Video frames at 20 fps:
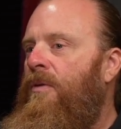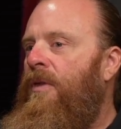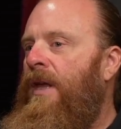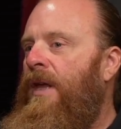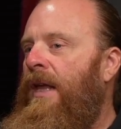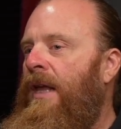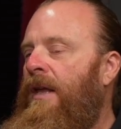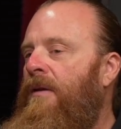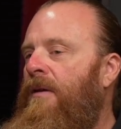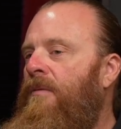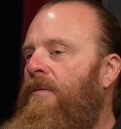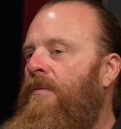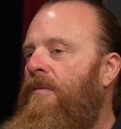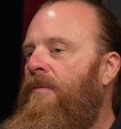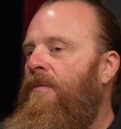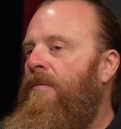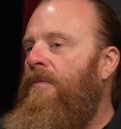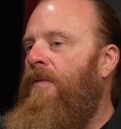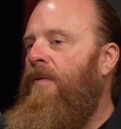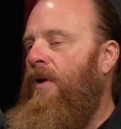the
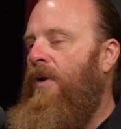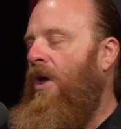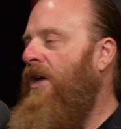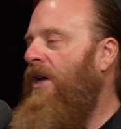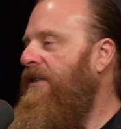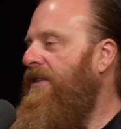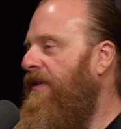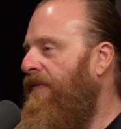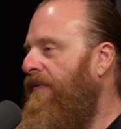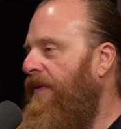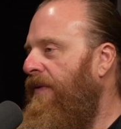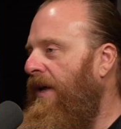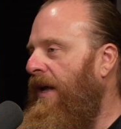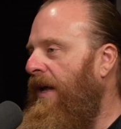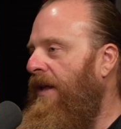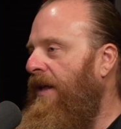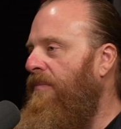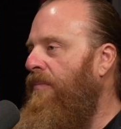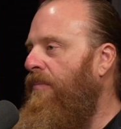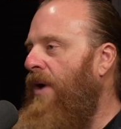
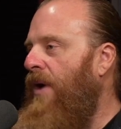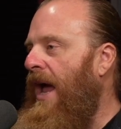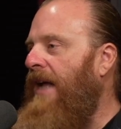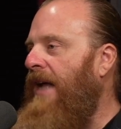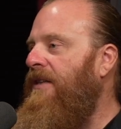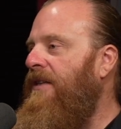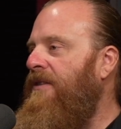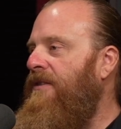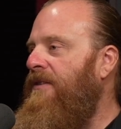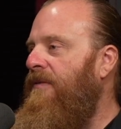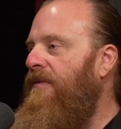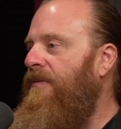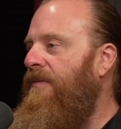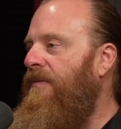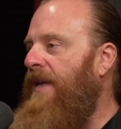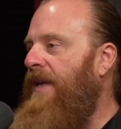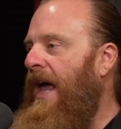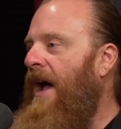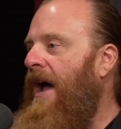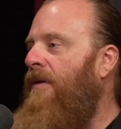philosophy and practice
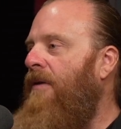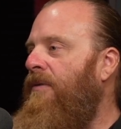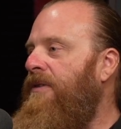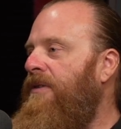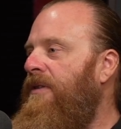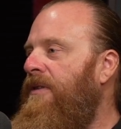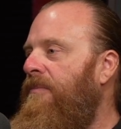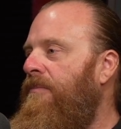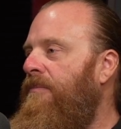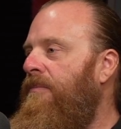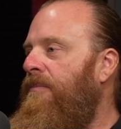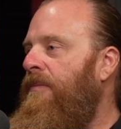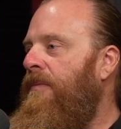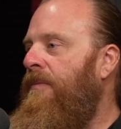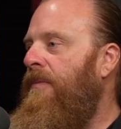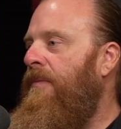of Taoism